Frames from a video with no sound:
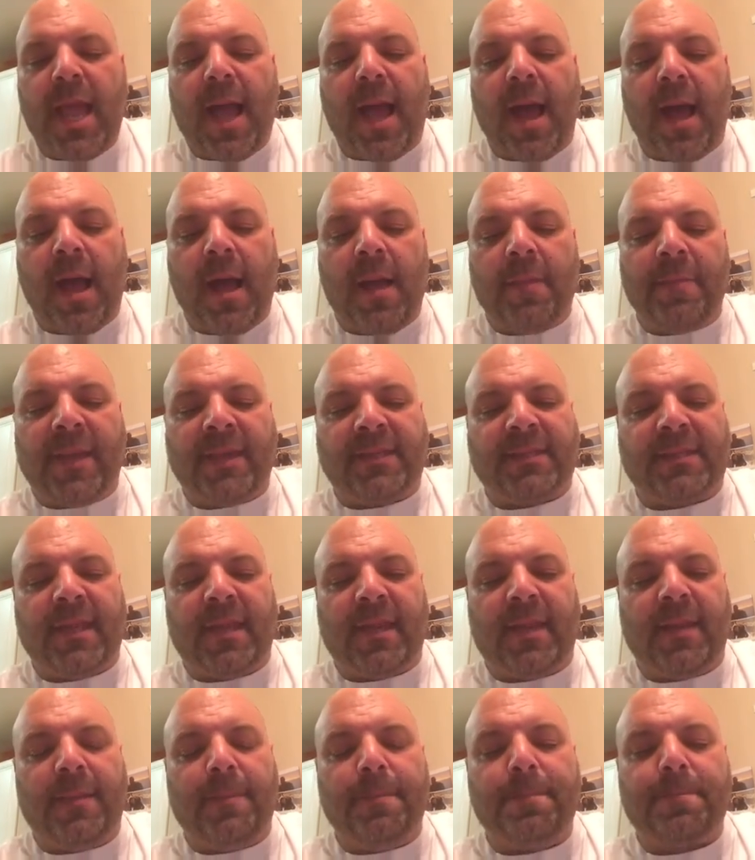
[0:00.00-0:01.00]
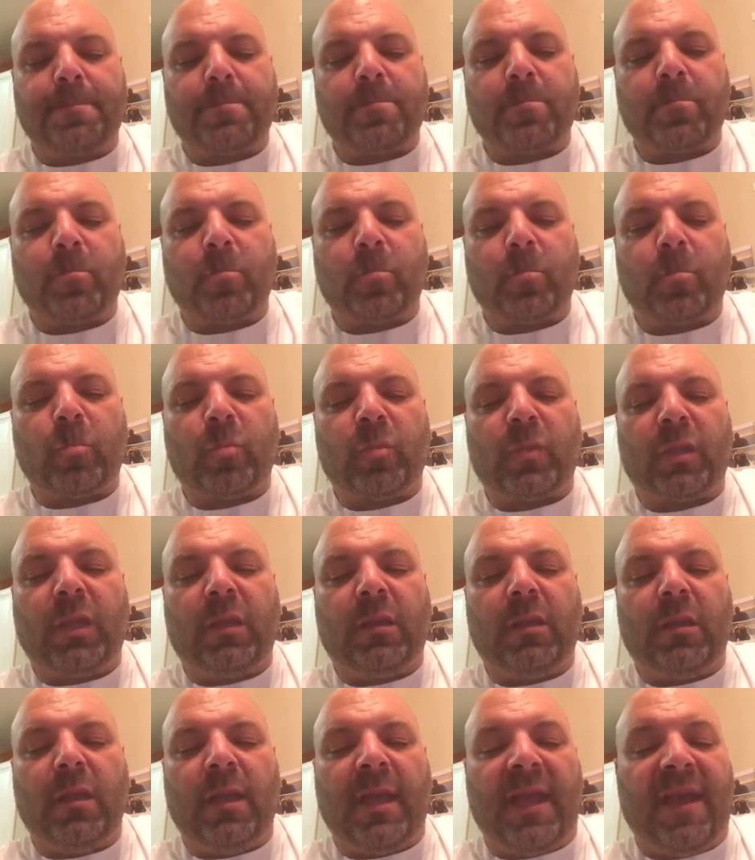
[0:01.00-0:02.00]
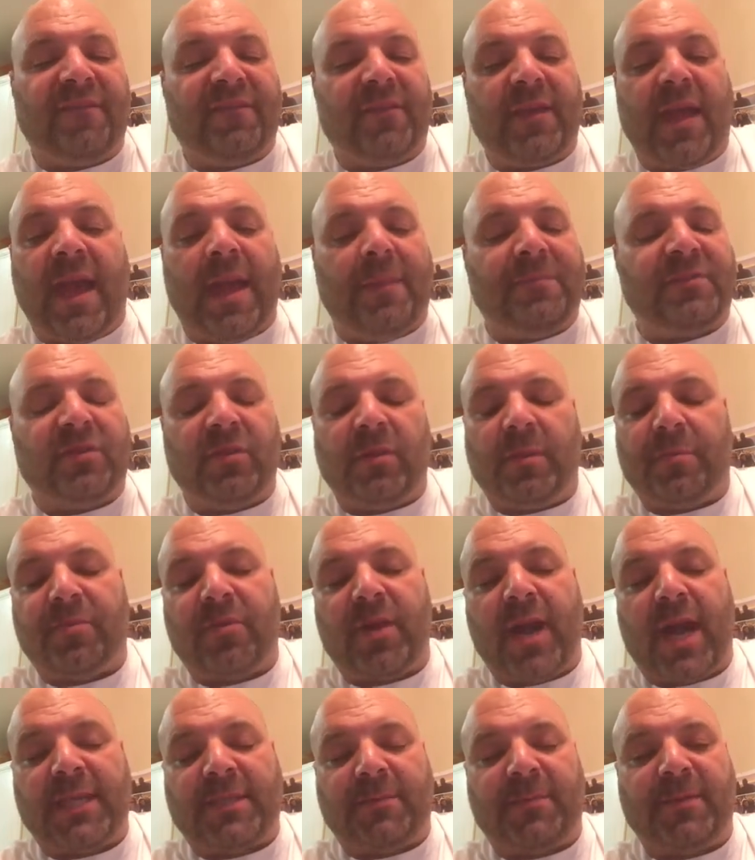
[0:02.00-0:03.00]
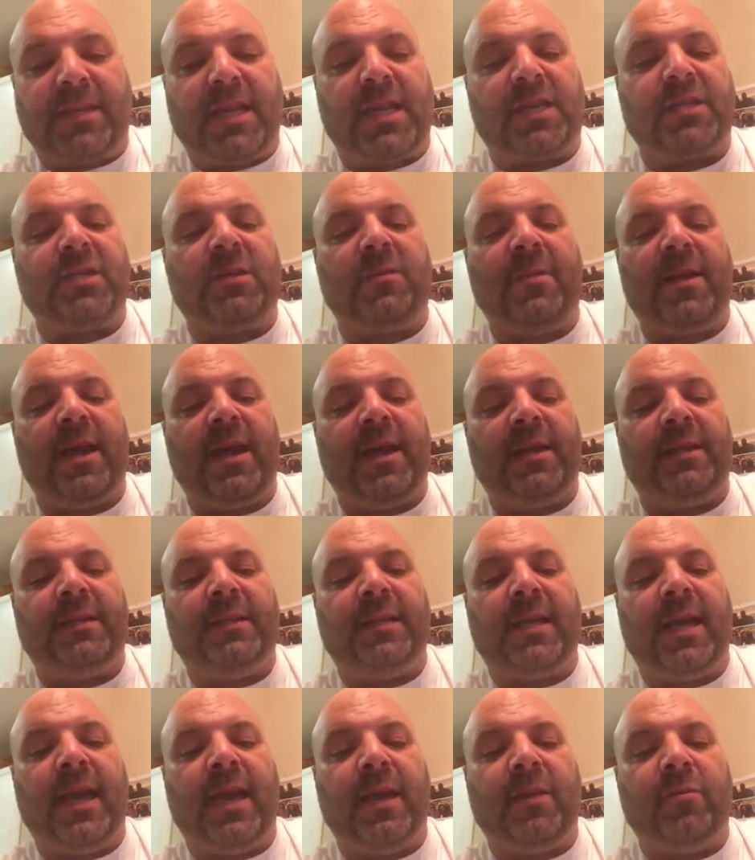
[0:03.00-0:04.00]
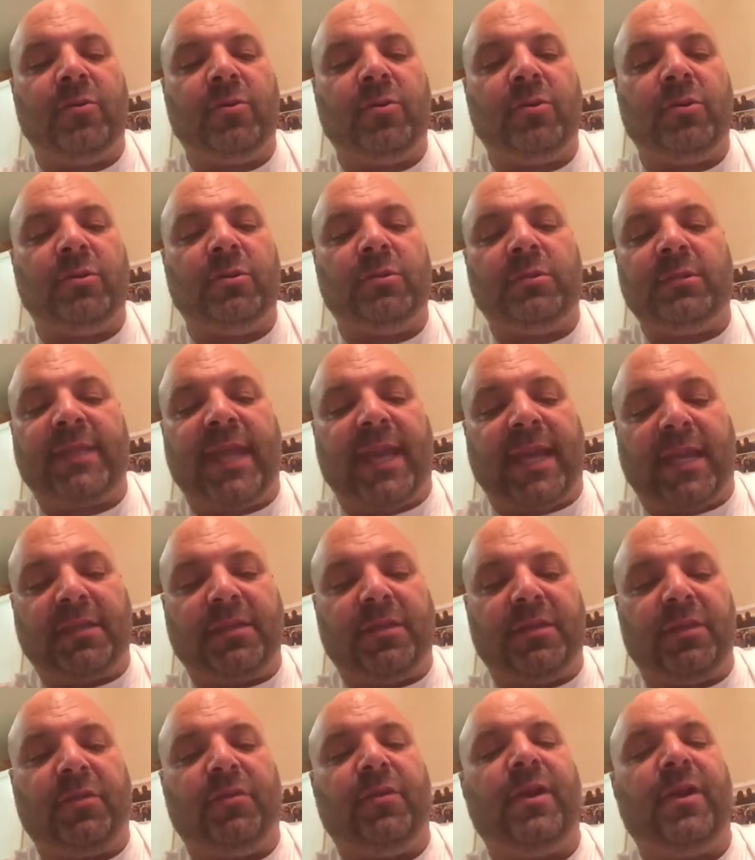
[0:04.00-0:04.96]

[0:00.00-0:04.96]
It's a absolute prized possession of mine. I will take it to the